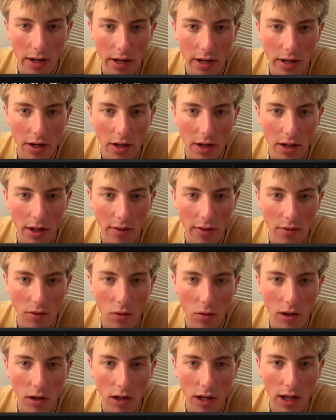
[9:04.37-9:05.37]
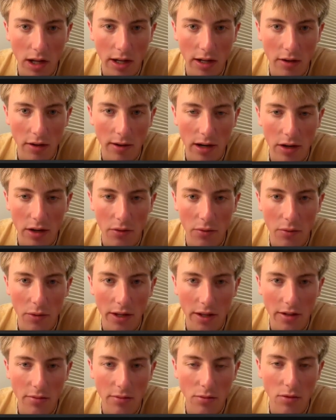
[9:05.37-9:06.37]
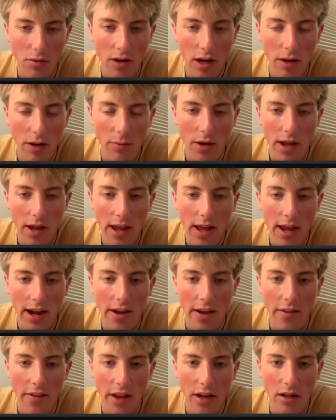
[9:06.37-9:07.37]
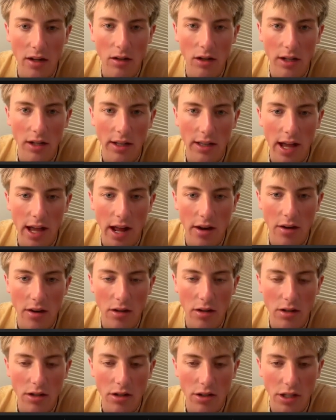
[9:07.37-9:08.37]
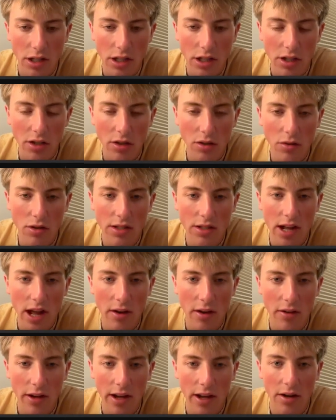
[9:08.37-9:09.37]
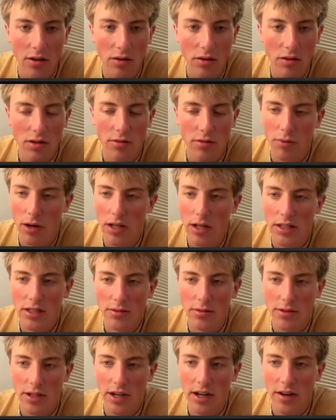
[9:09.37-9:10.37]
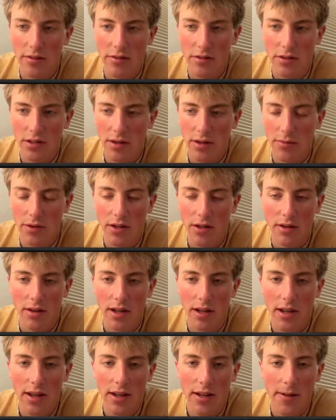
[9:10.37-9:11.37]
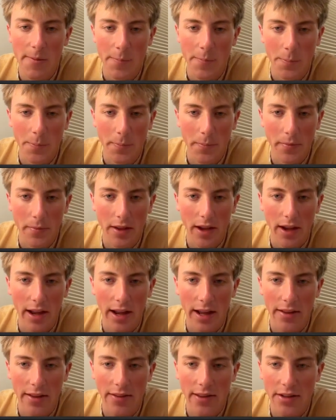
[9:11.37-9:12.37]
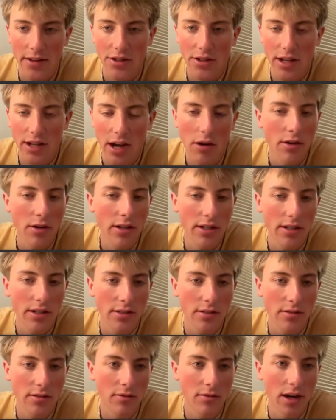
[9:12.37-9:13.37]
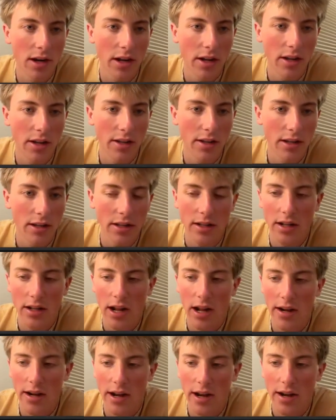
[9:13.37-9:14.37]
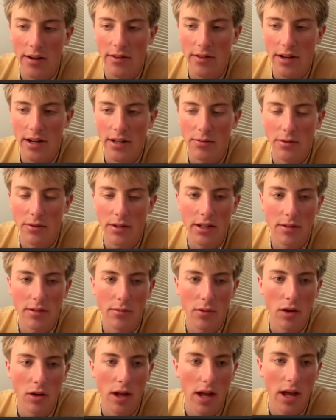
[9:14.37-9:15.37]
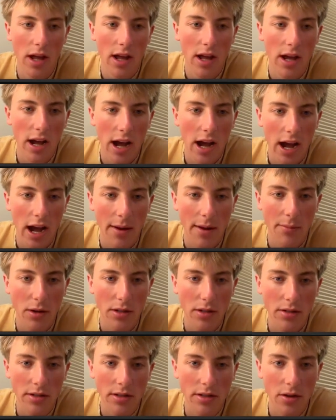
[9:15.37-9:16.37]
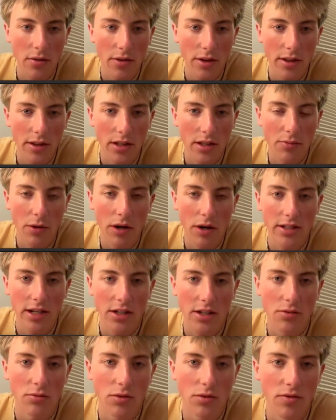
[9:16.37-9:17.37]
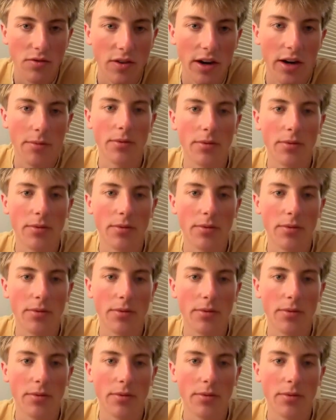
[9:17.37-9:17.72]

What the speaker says: here, like 4 o'clock around, we get this move up, and then look at that. Just huge down candles, probably some tariffs or something. And that's just how it is, right? Not every day is predictable. I personally don't think this price action was very